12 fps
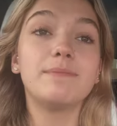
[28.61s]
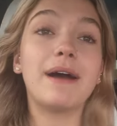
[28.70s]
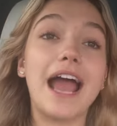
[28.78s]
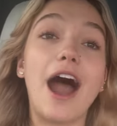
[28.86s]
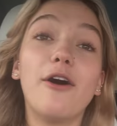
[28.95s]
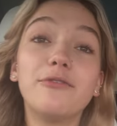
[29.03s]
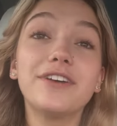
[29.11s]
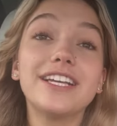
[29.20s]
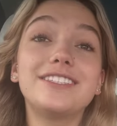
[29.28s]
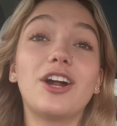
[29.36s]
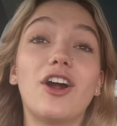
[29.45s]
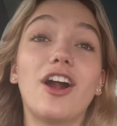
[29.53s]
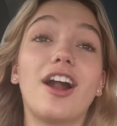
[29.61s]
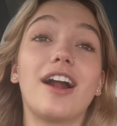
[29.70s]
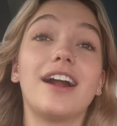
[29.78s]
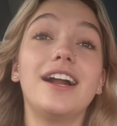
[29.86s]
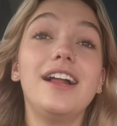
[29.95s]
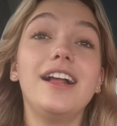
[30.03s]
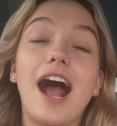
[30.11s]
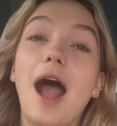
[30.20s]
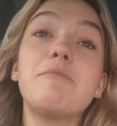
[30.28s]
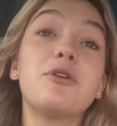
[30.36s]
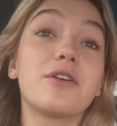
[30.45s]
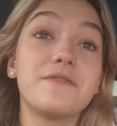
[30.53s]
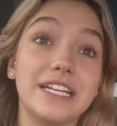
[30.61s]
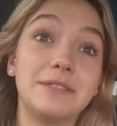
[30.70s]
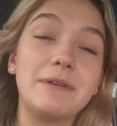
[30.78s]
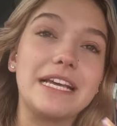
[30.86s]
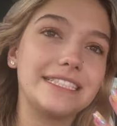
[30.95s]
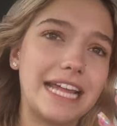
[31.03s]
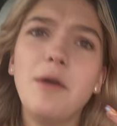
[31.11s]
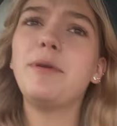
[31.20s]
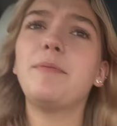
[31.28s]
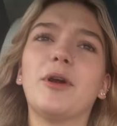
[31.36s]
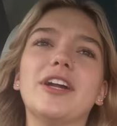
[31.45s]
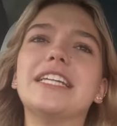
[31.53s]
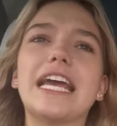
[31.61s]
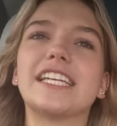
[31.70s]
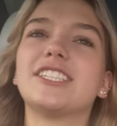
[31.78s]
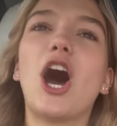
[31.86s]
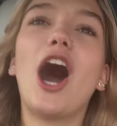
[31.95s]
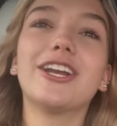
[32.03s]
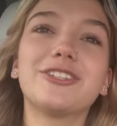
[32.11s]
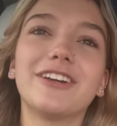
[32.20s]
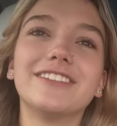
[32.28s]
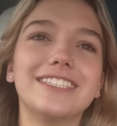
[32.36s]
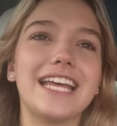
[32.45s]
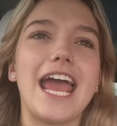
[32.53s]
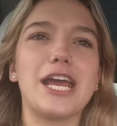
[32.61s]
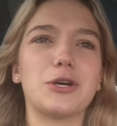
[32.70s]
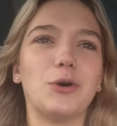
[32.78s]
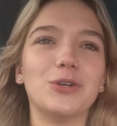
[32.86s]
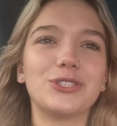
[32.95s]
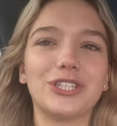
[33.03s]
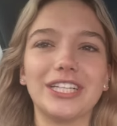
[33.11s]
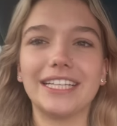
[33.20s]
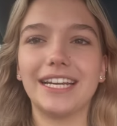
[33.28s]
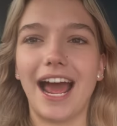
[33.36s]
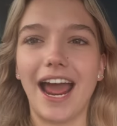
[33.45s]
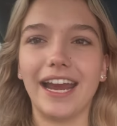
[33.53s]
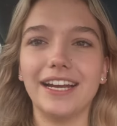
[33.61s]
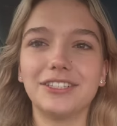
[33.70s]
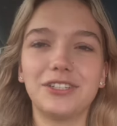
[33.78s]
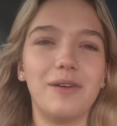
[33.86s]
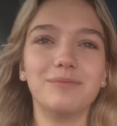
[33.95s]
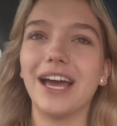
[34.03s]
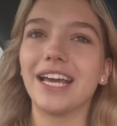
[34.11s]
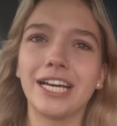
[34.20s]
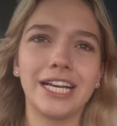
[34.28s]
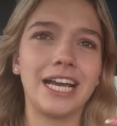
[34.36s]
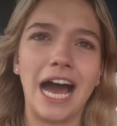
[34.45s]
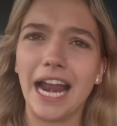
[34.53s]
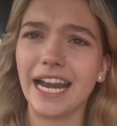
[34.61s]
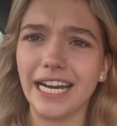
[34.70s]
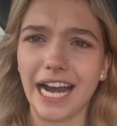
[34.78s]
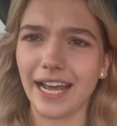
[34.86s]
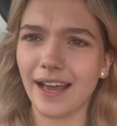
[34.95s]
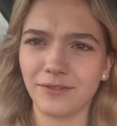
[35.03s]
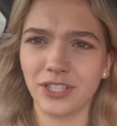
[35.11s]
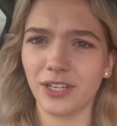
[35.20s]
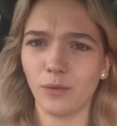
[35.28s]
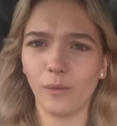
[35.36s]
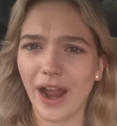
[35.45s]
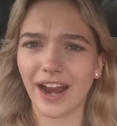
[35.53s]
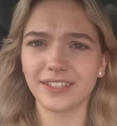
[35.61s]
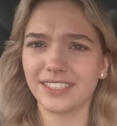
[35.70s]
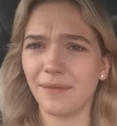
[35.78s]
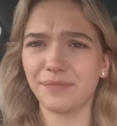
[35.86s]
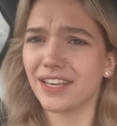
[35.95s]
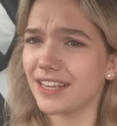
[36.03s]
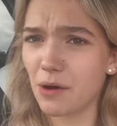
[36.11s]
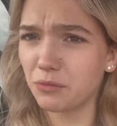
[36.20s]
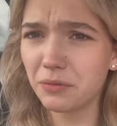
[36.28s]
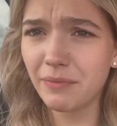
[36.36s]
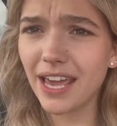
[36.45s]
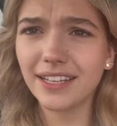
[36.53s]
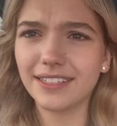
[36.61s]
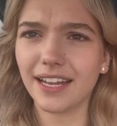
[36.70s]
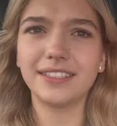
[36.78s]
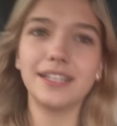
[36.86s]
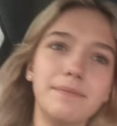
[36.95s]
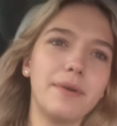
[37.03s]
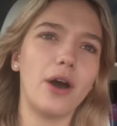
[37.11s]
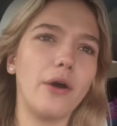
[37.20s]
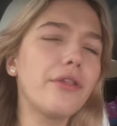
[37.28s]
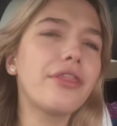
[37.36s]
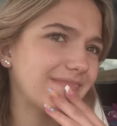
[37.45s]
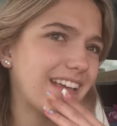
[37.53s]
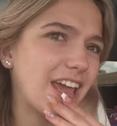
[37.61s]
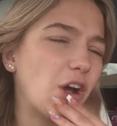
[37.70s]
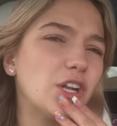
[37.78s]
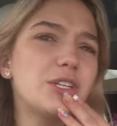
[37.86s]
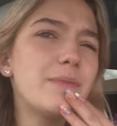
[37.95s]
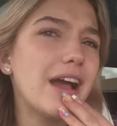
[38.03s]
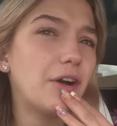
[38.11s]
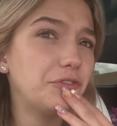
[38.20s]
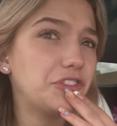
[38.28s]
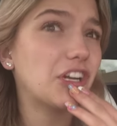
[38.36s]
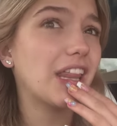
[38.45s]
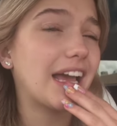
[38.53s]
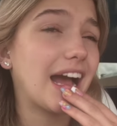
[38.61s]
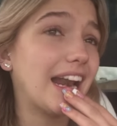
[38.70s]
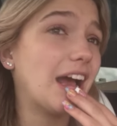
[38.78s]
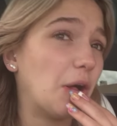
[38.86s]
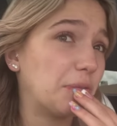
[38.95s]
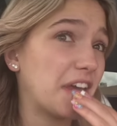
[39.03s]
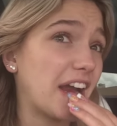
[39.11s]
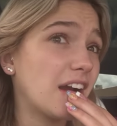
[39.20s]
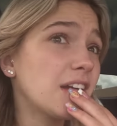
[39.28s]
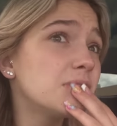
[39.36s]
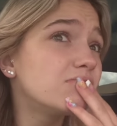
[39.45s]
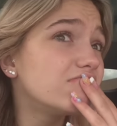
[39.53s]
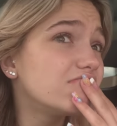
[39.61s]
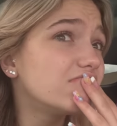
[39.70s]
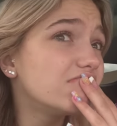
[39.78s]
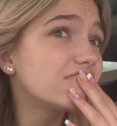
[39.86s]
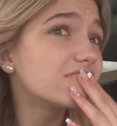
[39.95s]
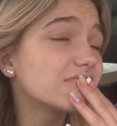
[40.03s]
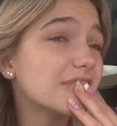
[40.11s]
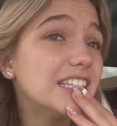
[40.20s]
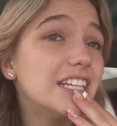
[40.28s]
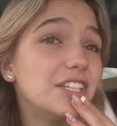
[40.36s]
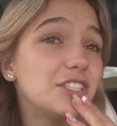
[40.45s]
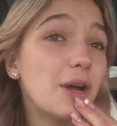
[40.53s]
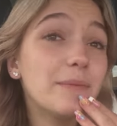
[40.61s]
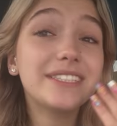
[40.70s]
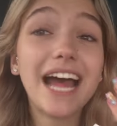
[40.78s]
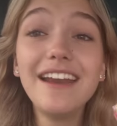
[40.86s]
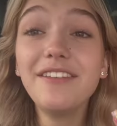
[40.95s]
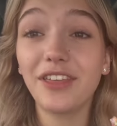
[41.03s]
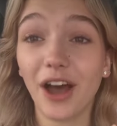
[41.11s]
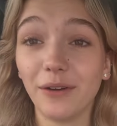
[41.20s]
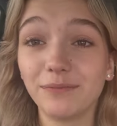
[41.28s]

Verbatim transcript: my outfits are I'm nervous because like people are saying it's hot during the day, cold during the night. So I'm like, got it. I have to wear something that will make sense in both. And also my outfits are like kind of out there. So I'm excited though.